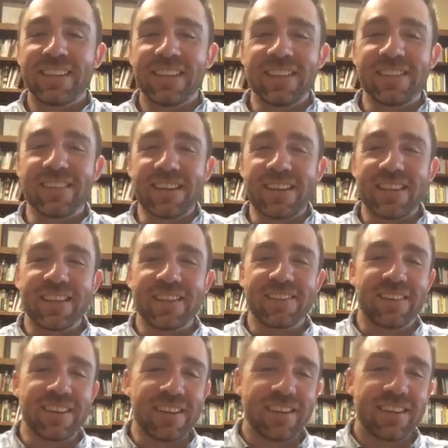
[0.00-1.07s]

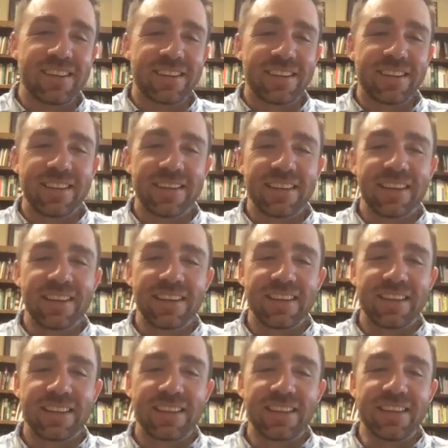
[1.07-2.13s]

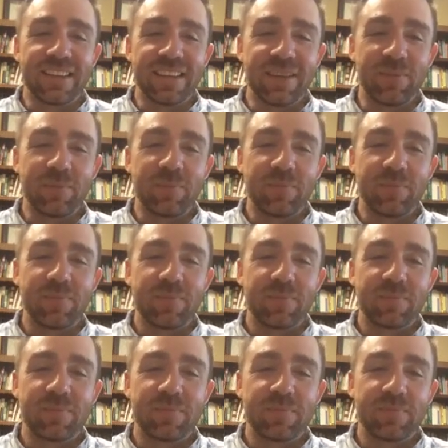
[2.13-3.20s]

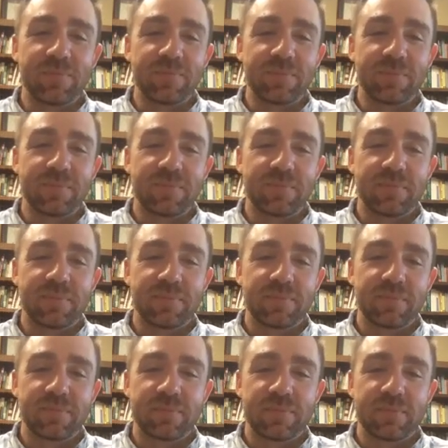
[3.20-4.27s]

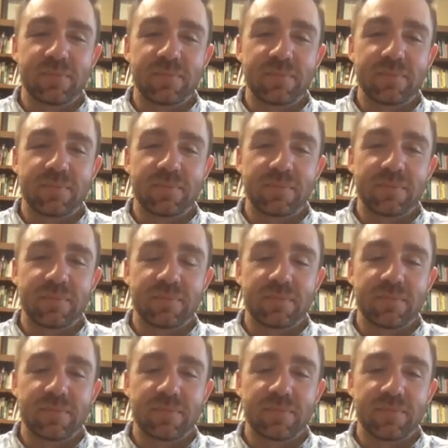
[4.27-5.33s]

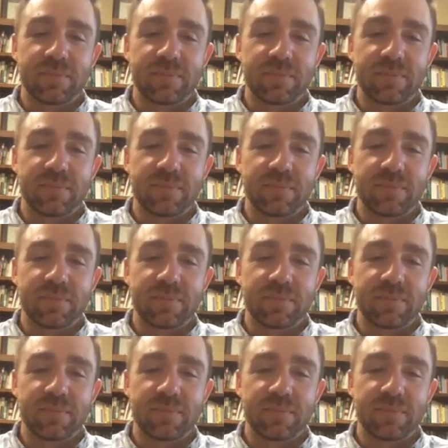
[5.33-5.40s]
The person shown says nothing.